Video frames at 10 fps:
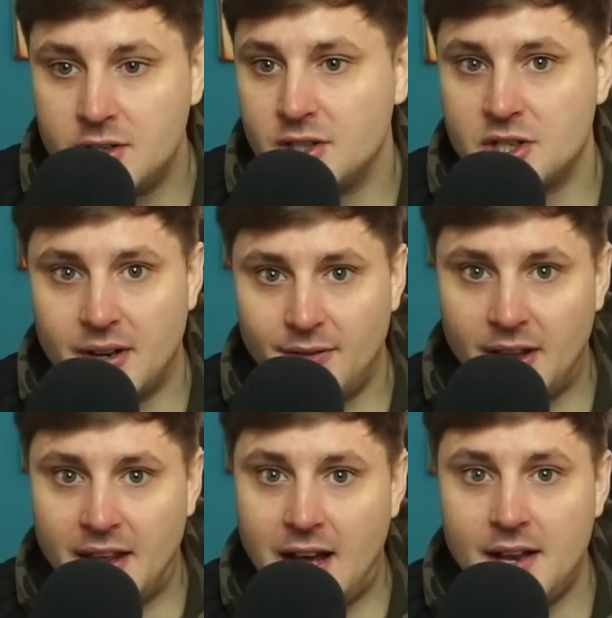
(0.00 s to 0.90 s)
and stuff
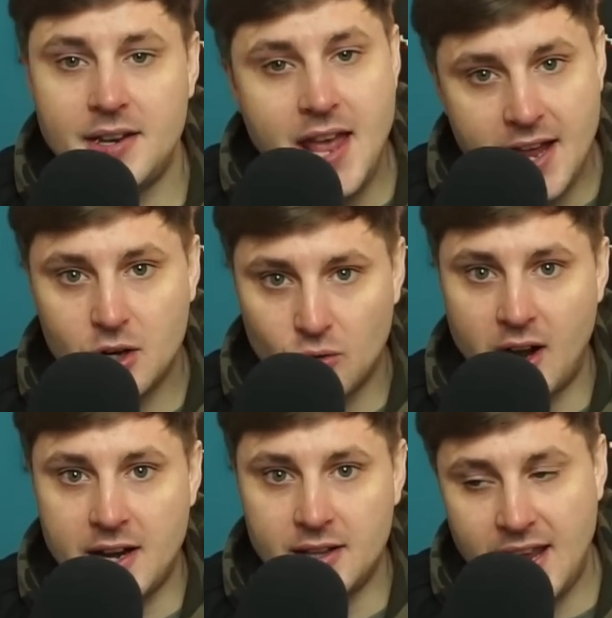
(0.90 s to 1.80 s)
like that, they're
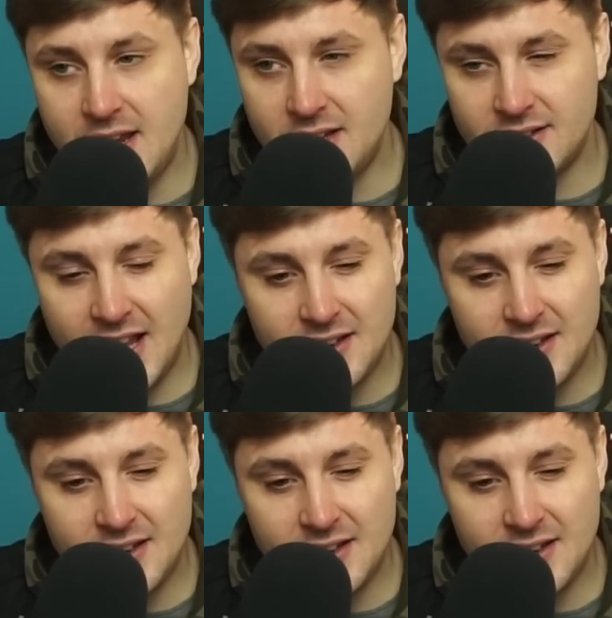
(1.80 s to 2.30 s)
great. They they're,